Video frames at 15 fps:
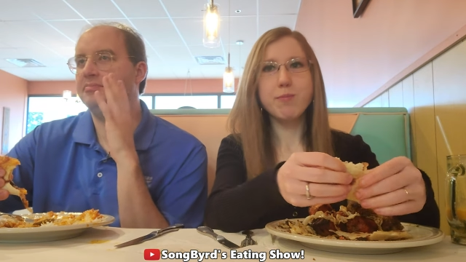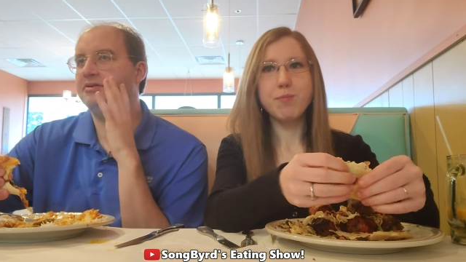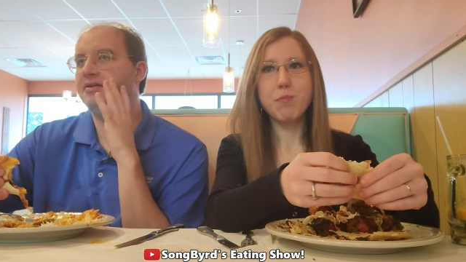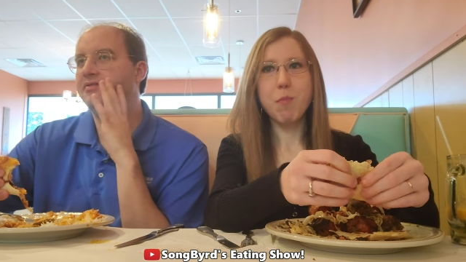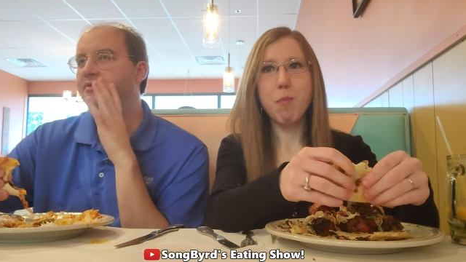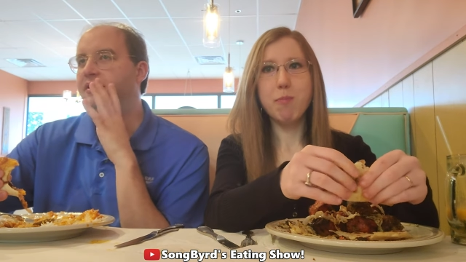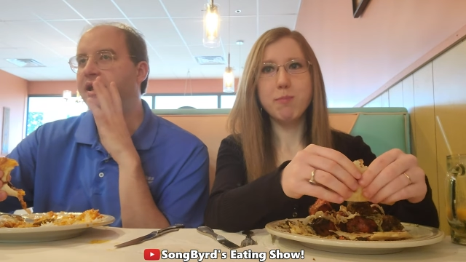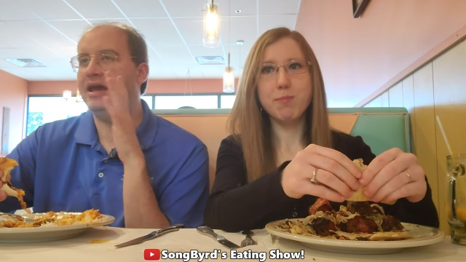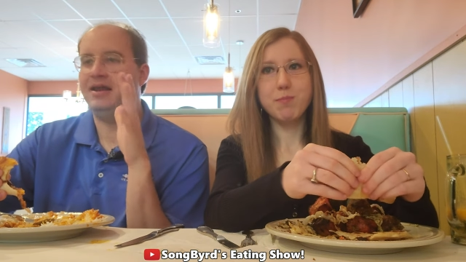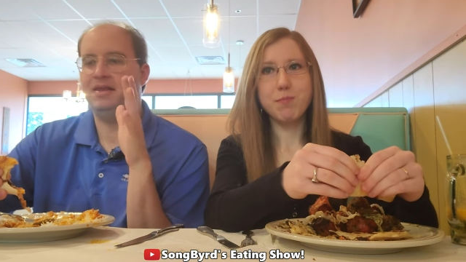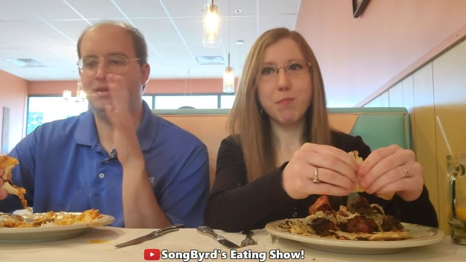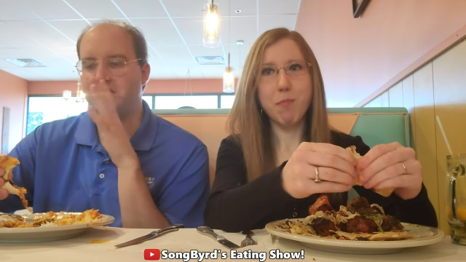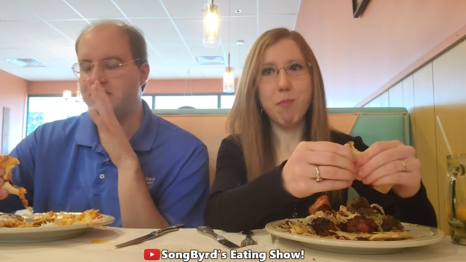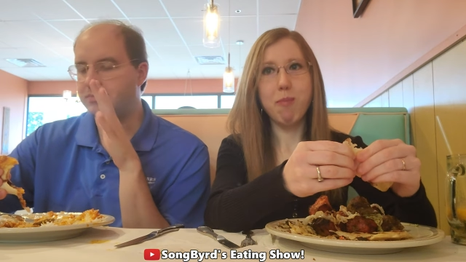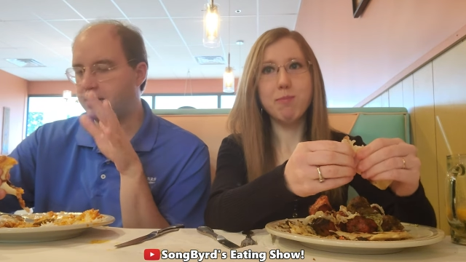Speaker 1: definitely adding
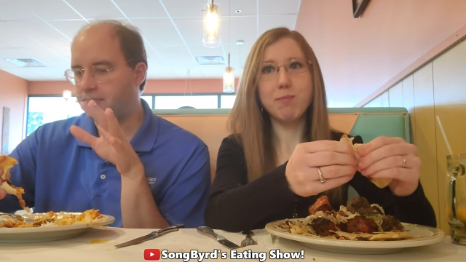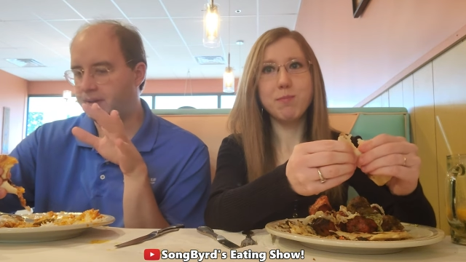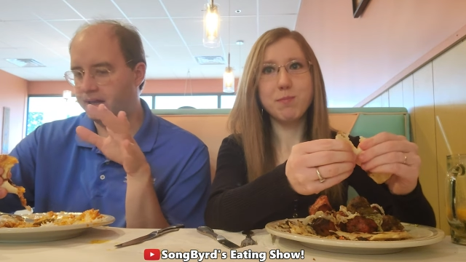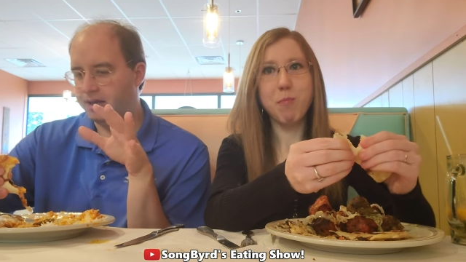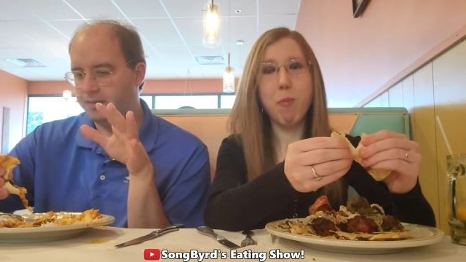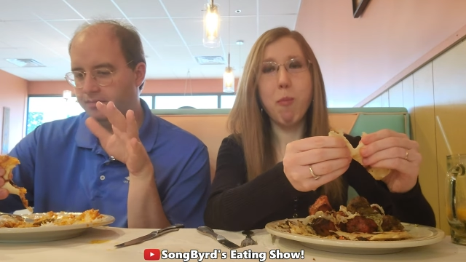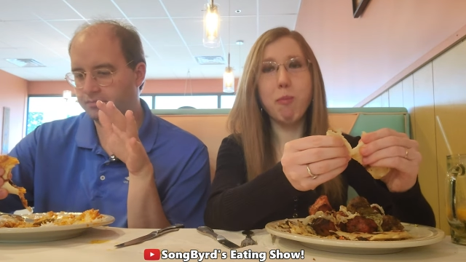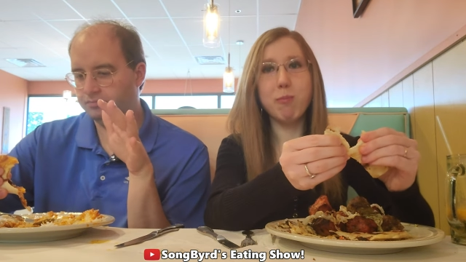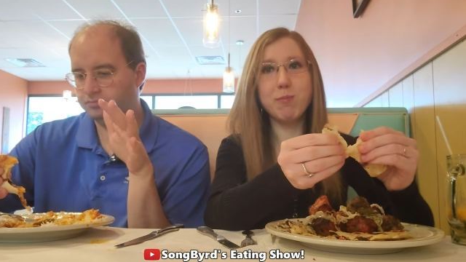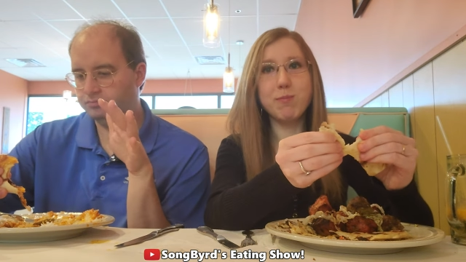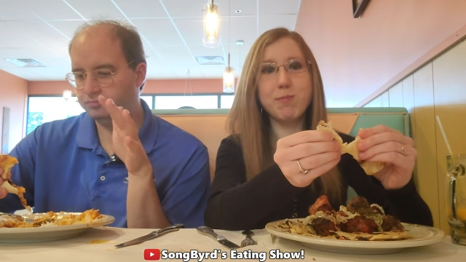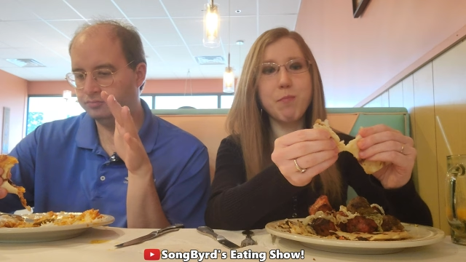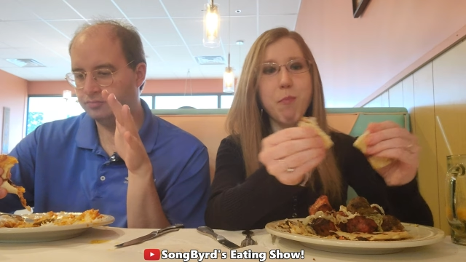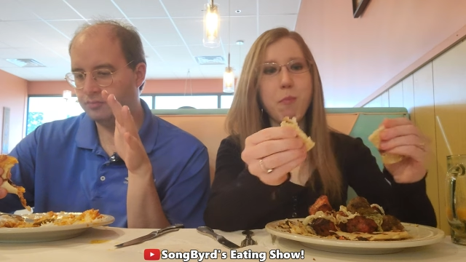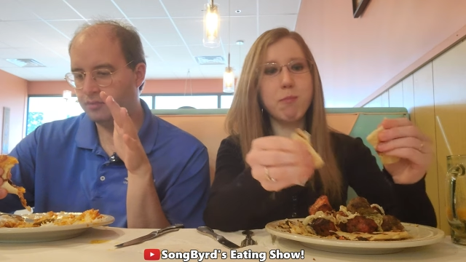this to my plate.
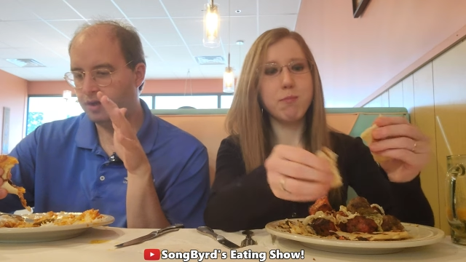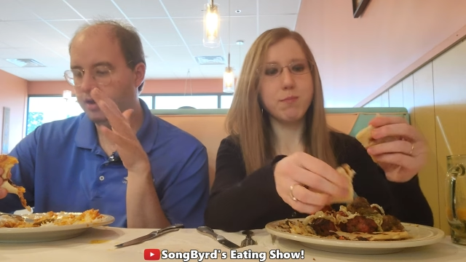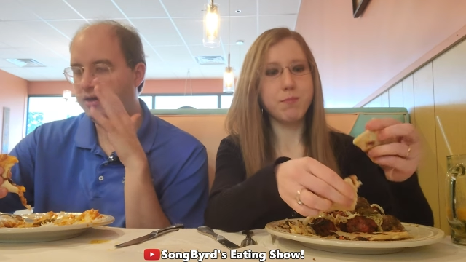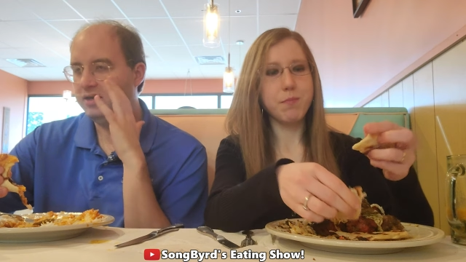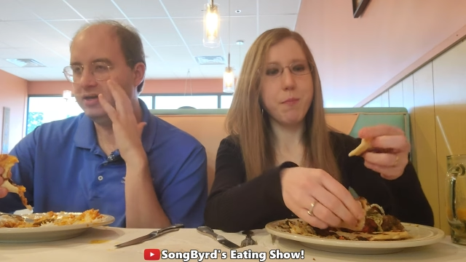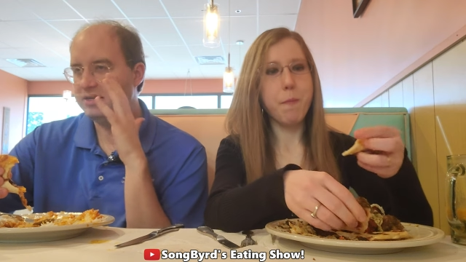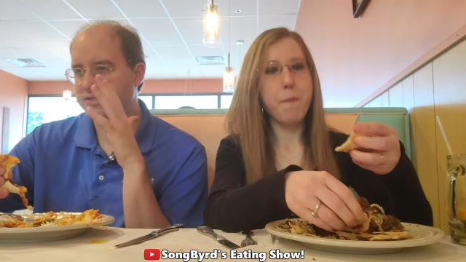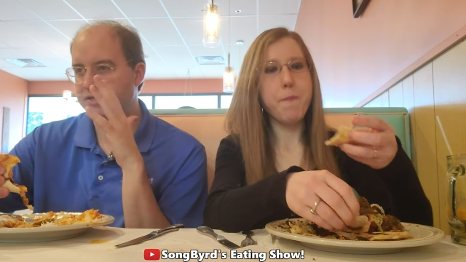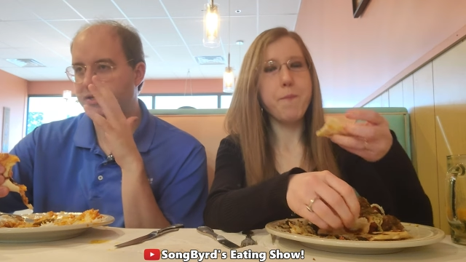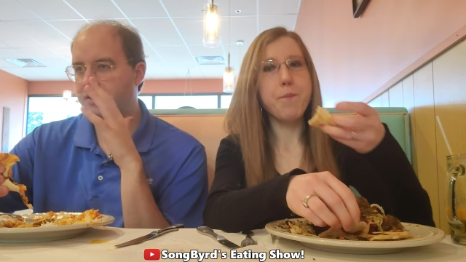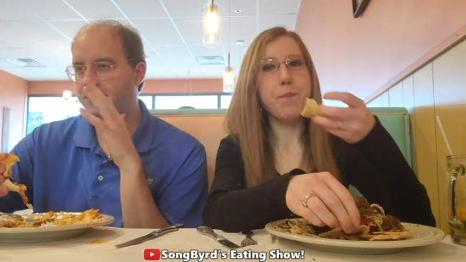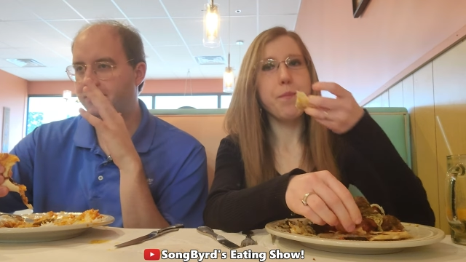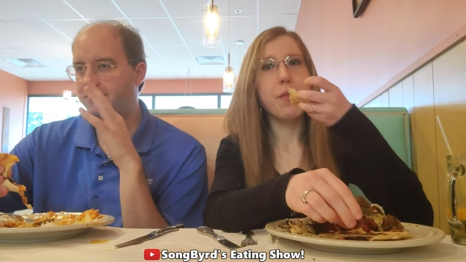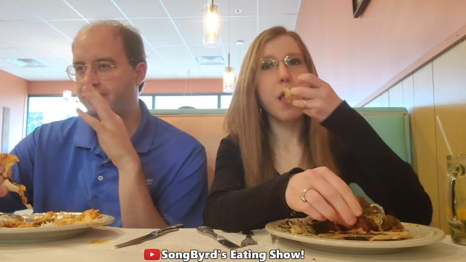Easily.